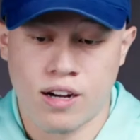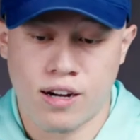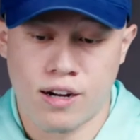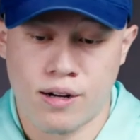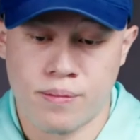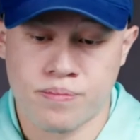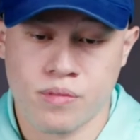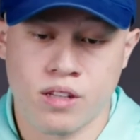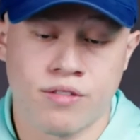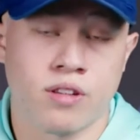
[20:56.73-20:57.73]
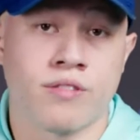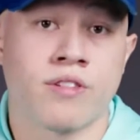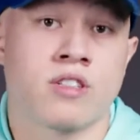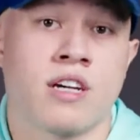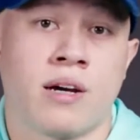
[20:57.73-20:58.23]
for the
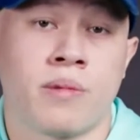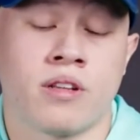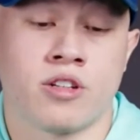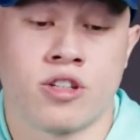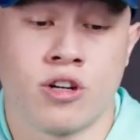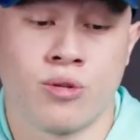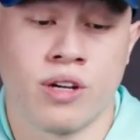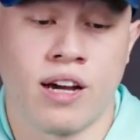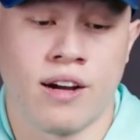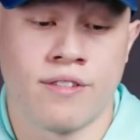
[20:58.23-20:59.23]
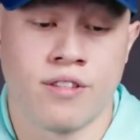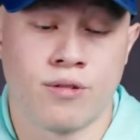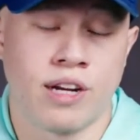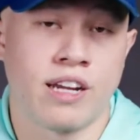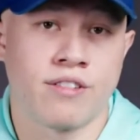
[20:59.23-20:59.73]
first time on the show, we have the
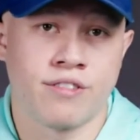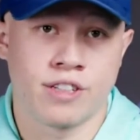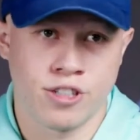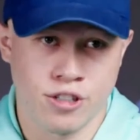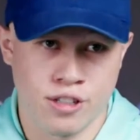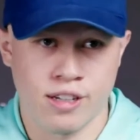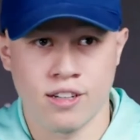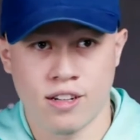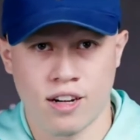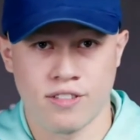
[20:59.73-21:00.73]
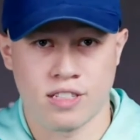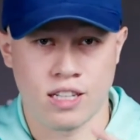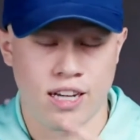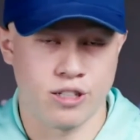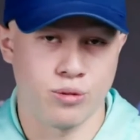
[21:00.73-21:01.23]
rain officially. Obviously,
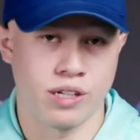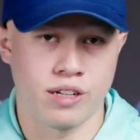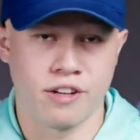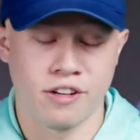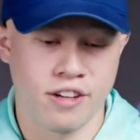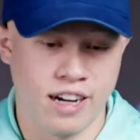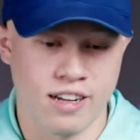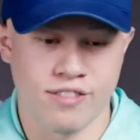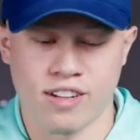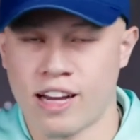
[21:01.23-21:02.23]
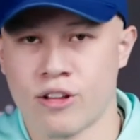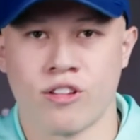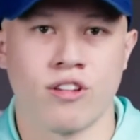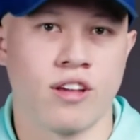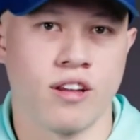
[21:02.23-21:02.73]
last week kind of
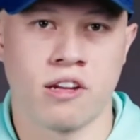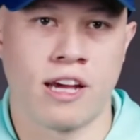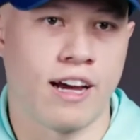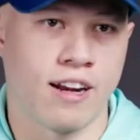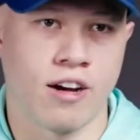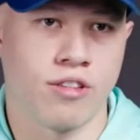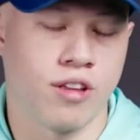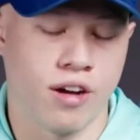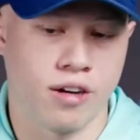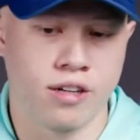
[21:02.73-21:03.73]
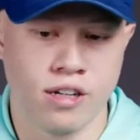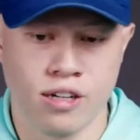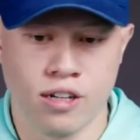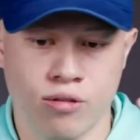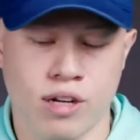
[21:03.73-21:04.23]
announced it and had it out there.
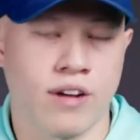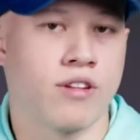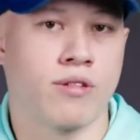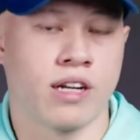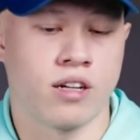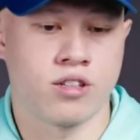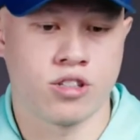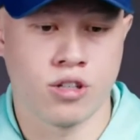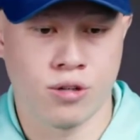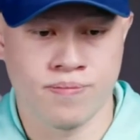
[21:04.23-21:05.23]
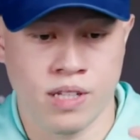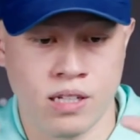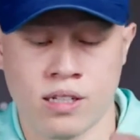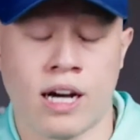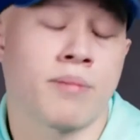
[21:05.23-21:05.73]
We have the rain on the show. They
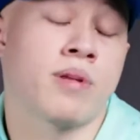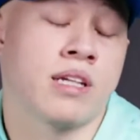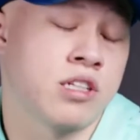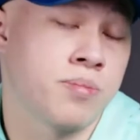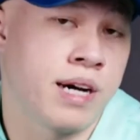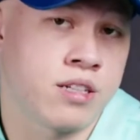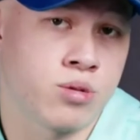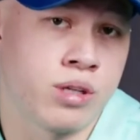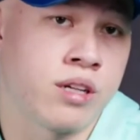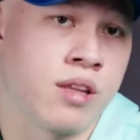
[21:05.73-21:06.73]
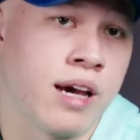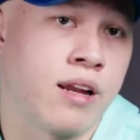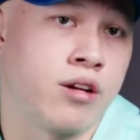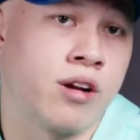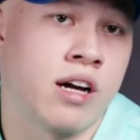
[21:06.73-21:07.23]
did not play this past week. They had
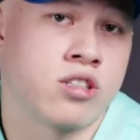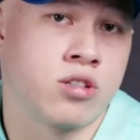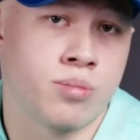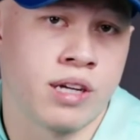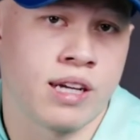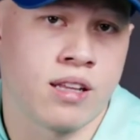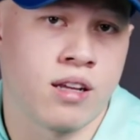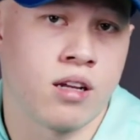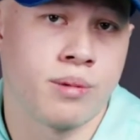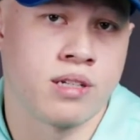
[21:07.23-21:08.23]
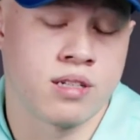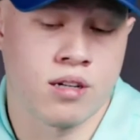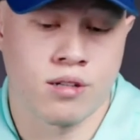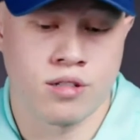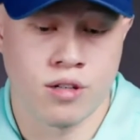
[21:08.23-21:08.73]
international break in the
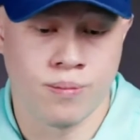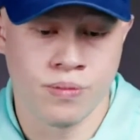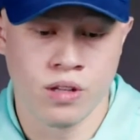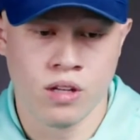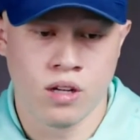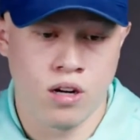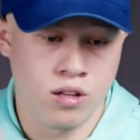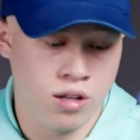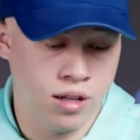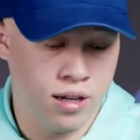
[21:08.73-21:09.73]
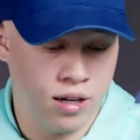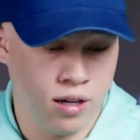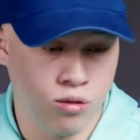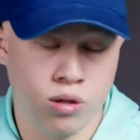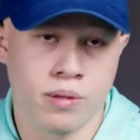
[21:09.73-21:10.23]
NWSL. So all
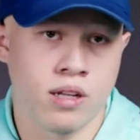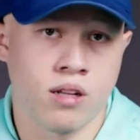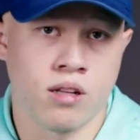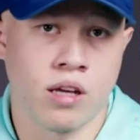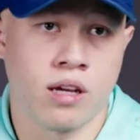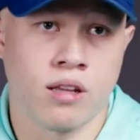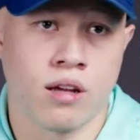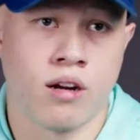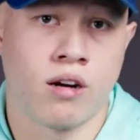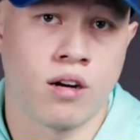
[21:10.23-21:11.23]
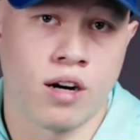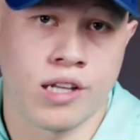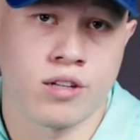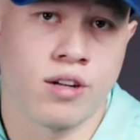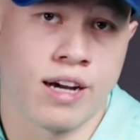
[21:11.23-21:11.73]
the women in the league that are
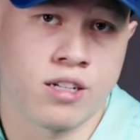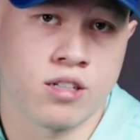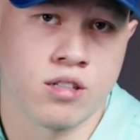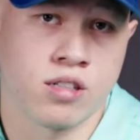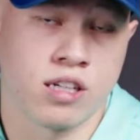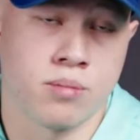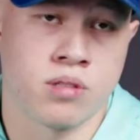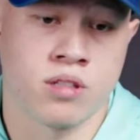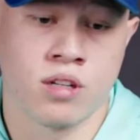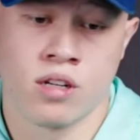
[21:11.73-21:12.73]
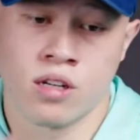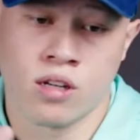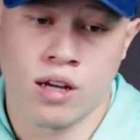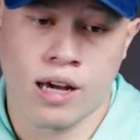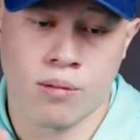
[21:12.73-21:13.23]
on their national teams
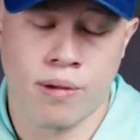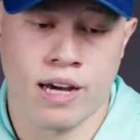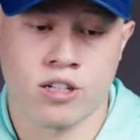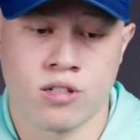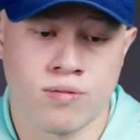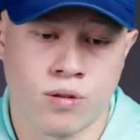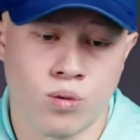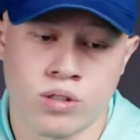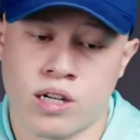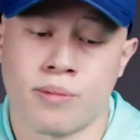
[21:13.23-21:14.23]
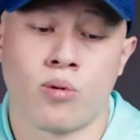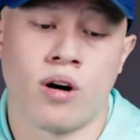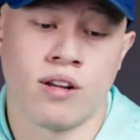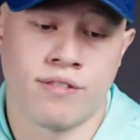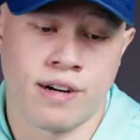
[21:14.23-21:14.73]
had matches for World Cup
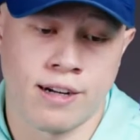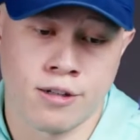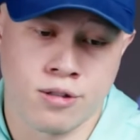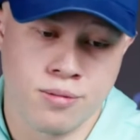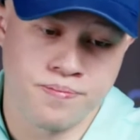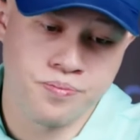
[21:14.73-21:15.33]
qualifiers.